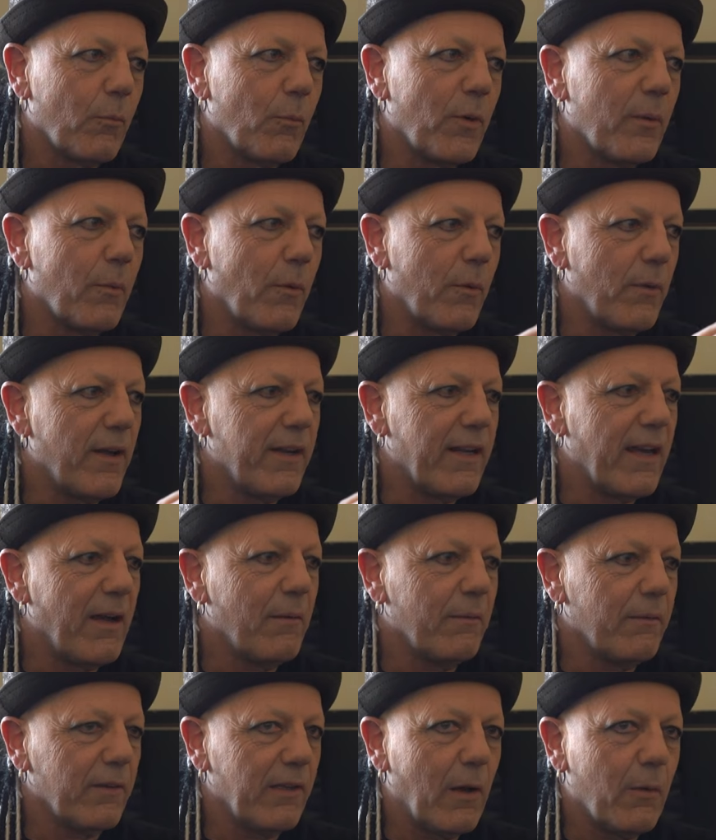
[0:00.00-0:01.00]
We were at
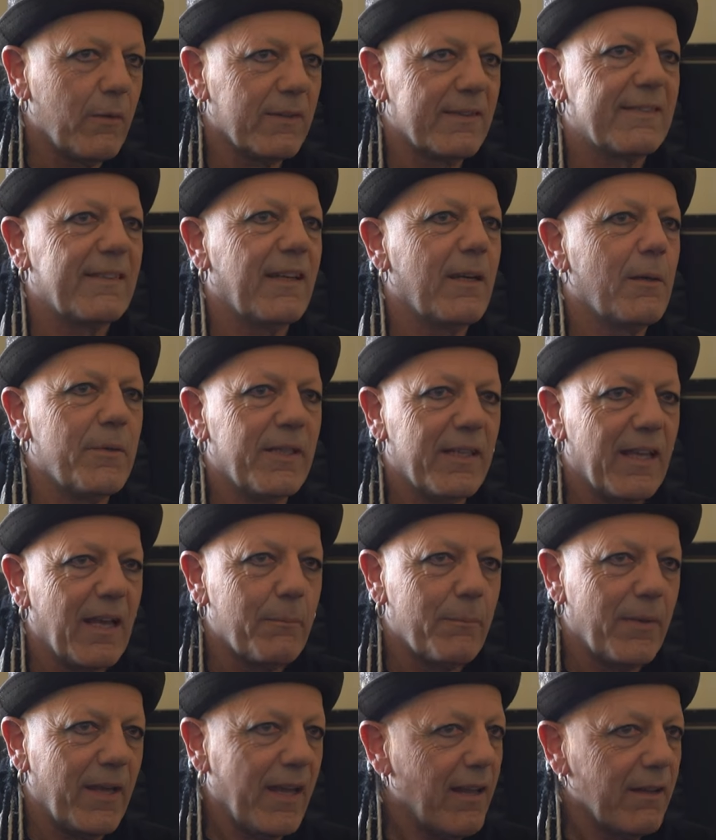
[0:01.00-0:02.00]
our lowest ebb in
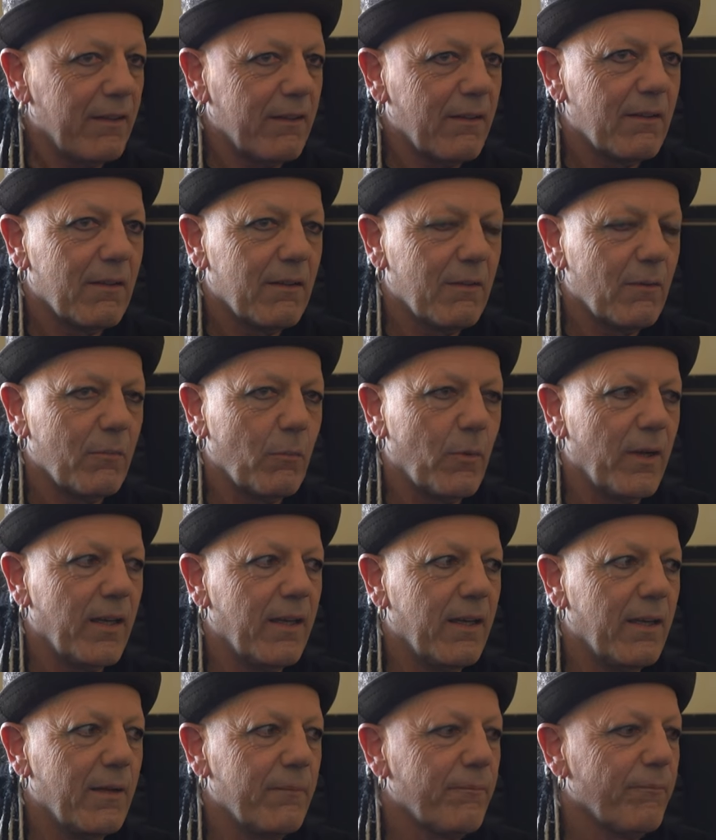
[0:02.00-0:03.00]
that band
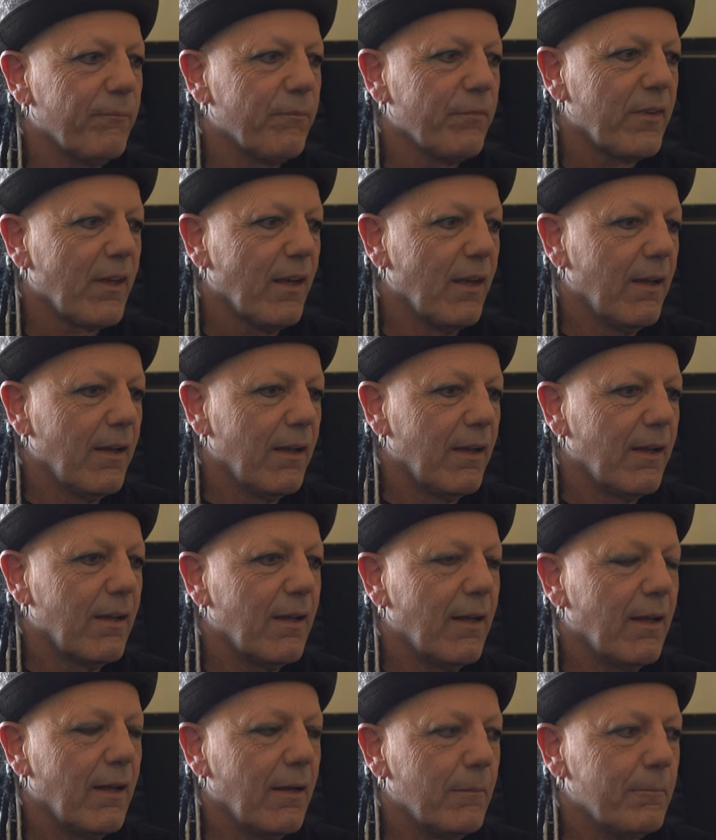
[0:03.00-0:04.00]
where
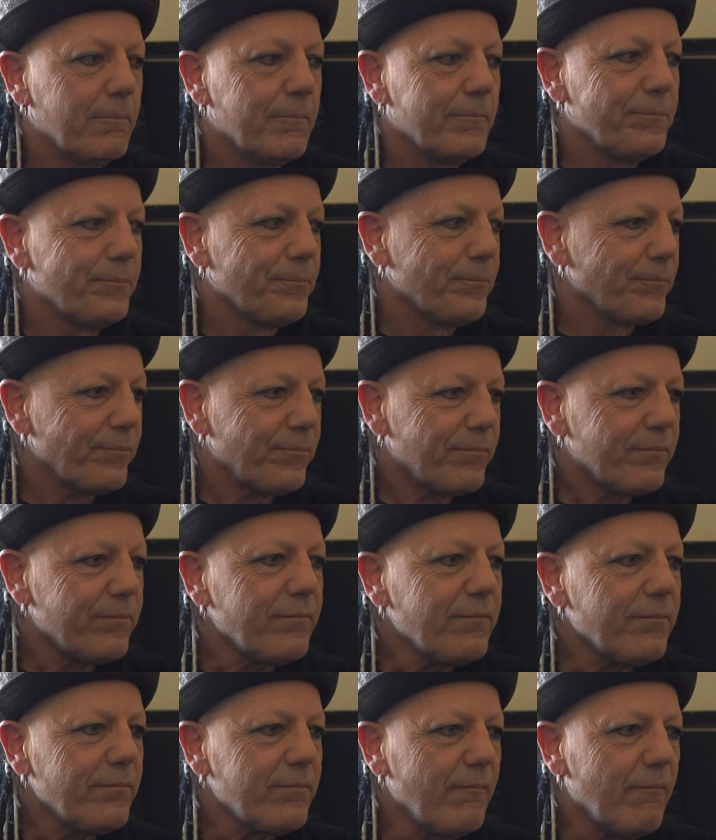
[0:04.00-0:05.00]
um,
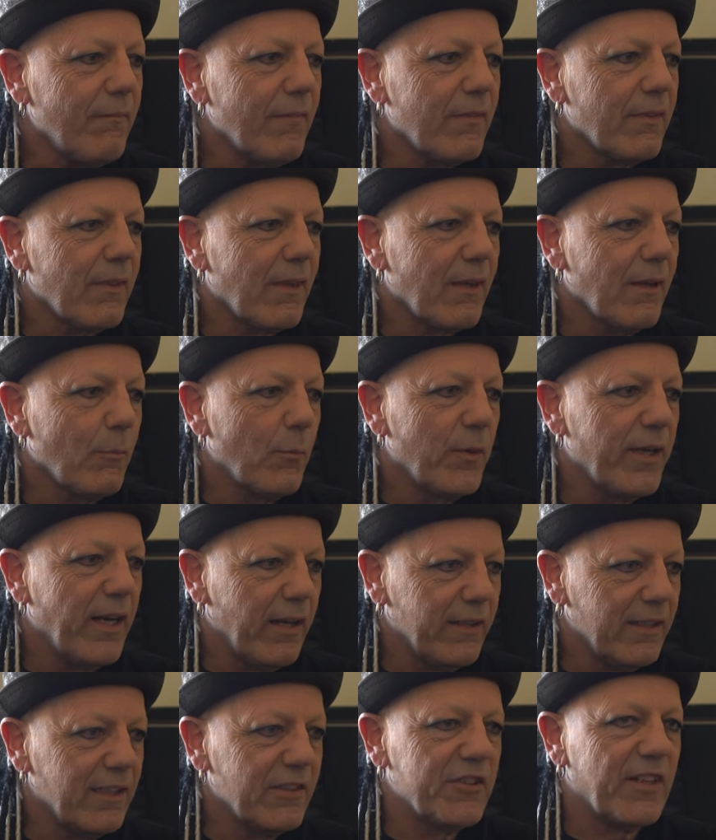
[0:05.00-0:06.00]
We'd
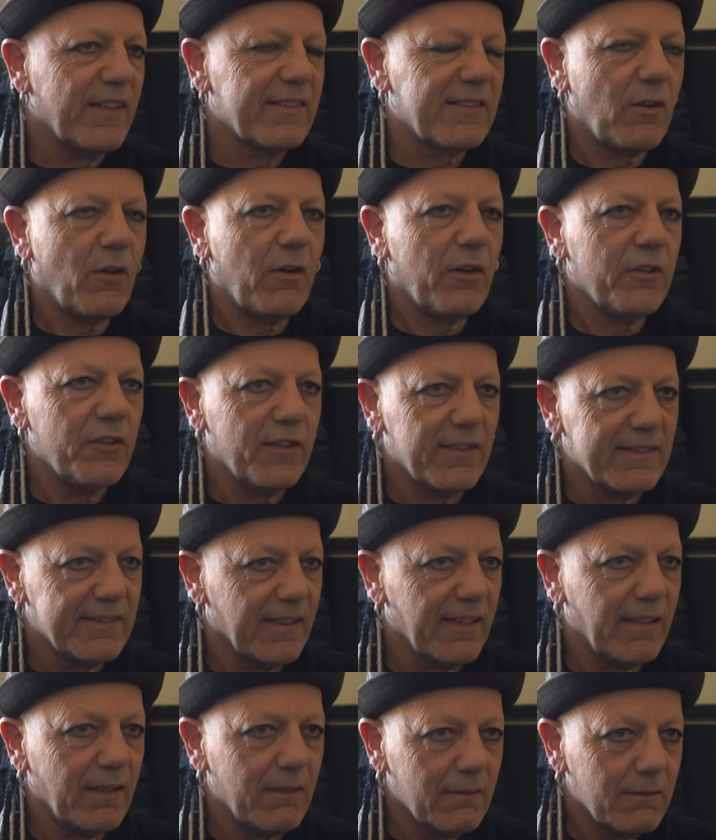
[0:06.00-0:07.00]
only just got a new
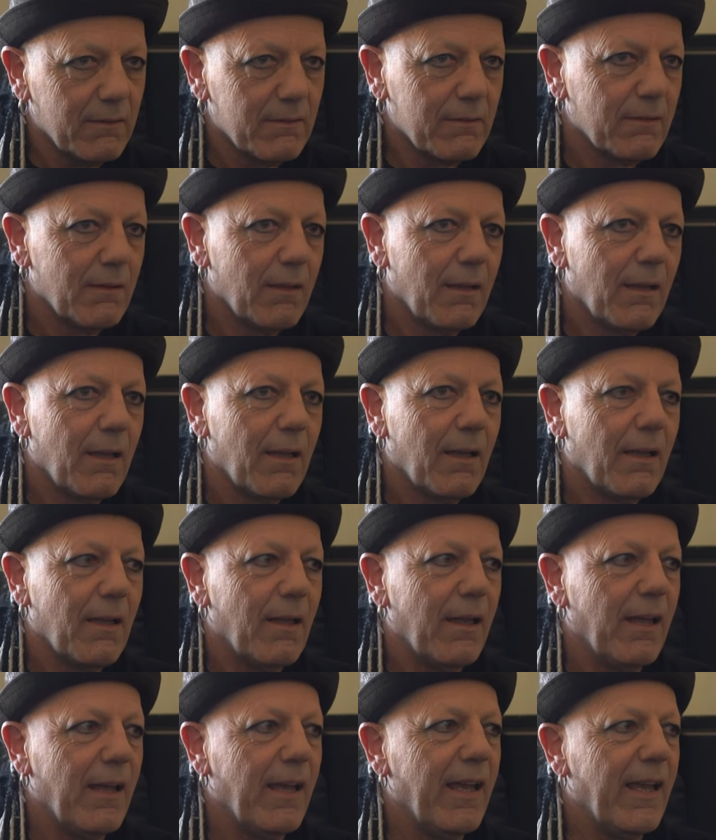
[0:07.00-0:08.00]
singer
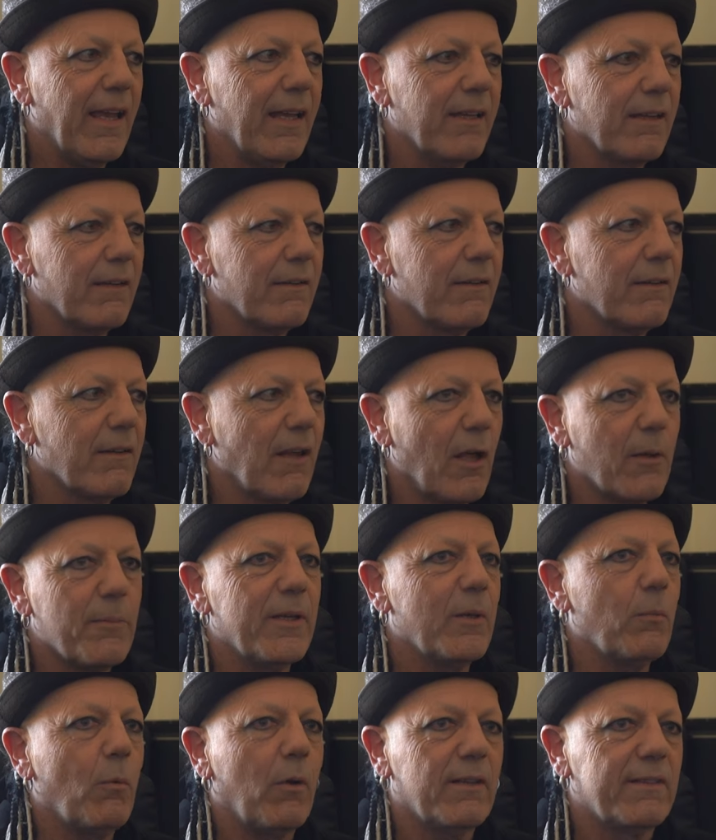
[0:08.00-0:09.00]
and
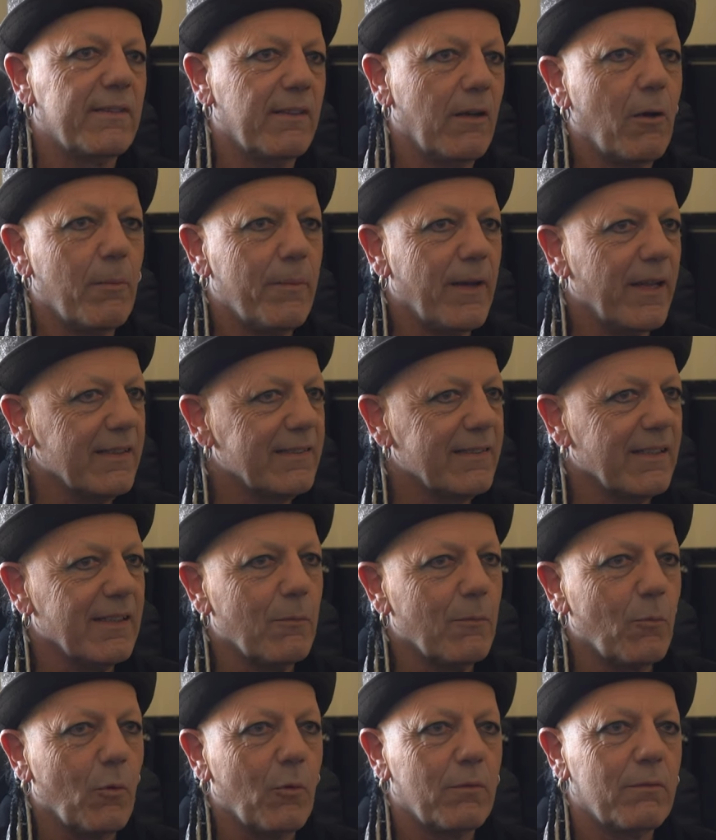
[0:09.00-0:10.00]
nobody wanted to know about us
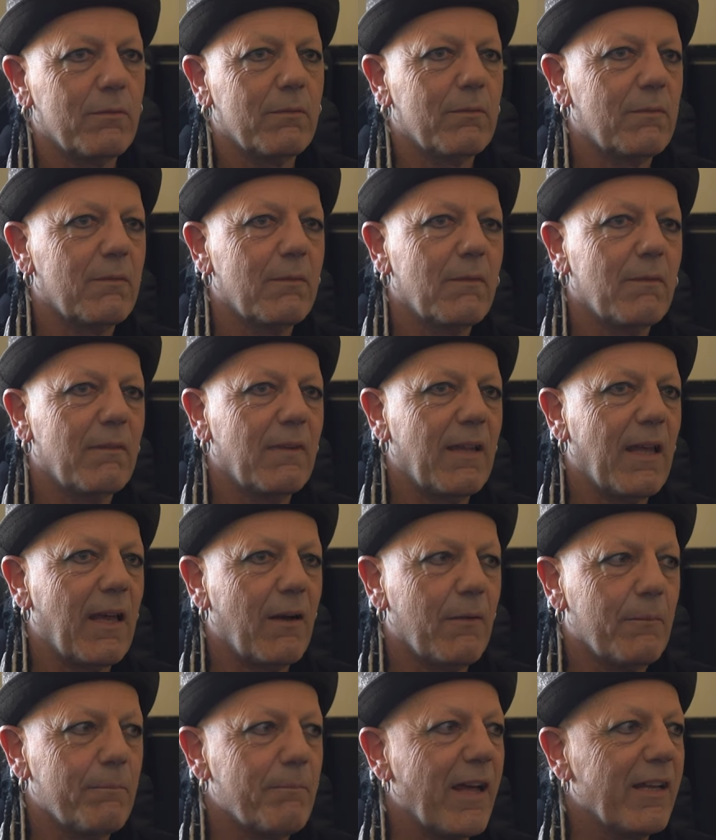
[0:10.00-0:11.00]
anymore.
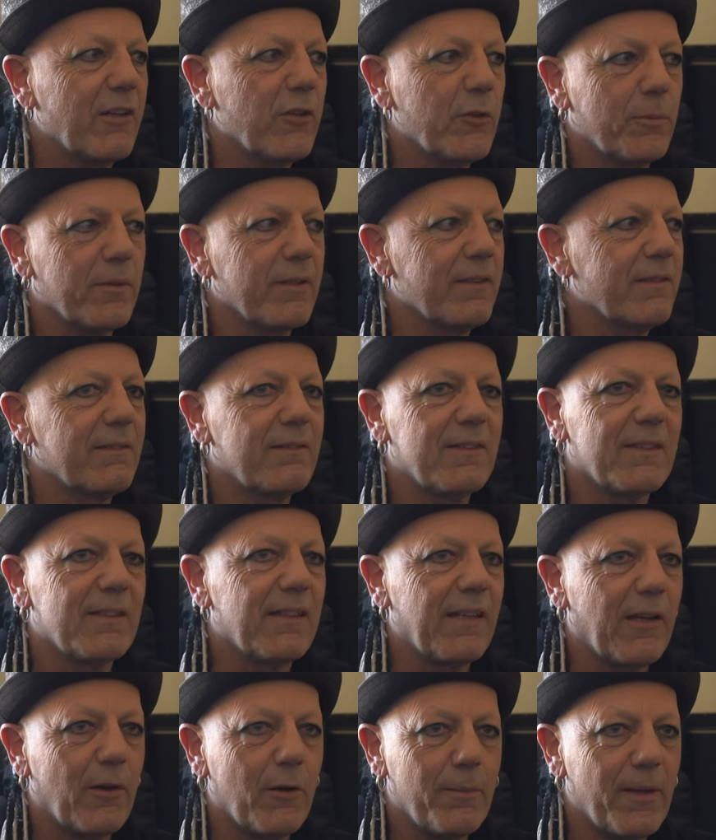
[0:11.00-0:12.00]
Our management didn't
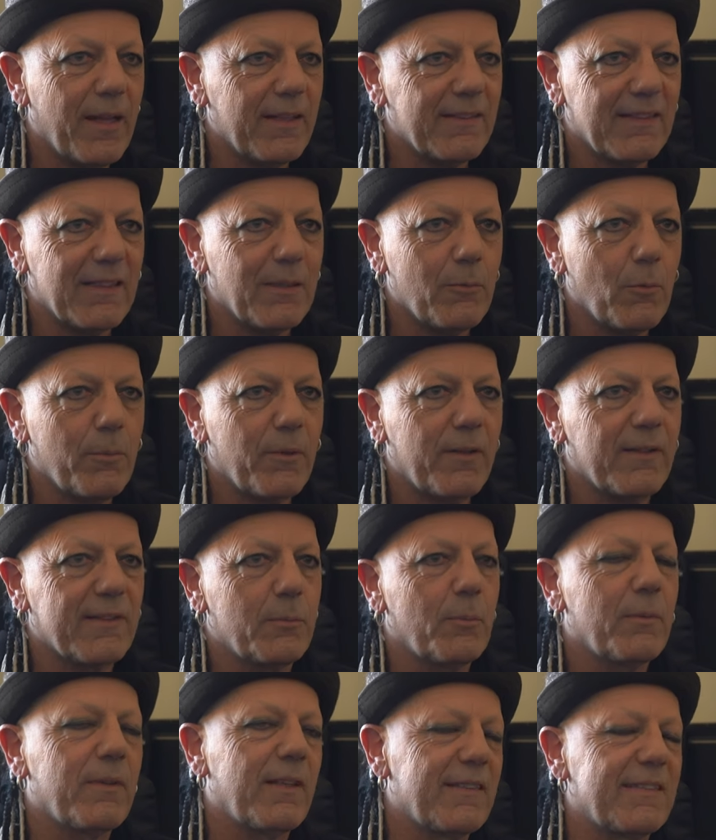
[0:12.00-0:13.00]
care about us anymore because
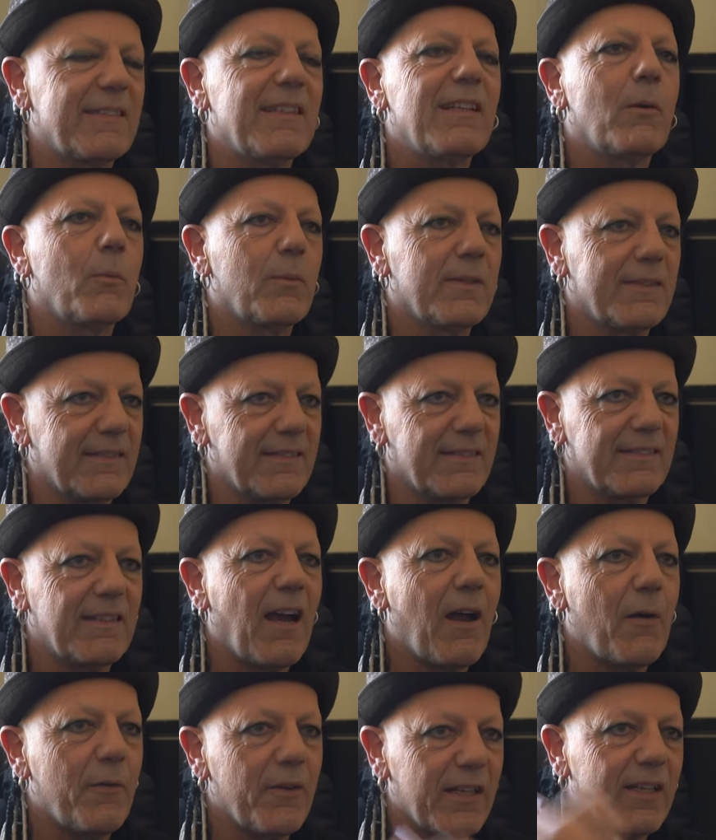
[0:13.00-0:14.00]
the singer was the
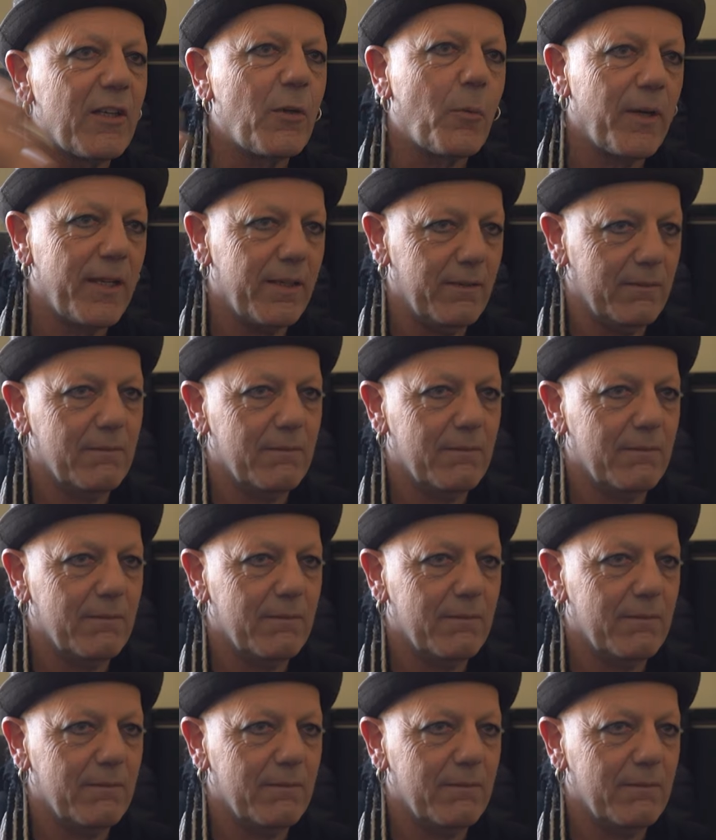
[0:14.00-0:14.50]
star and he quit.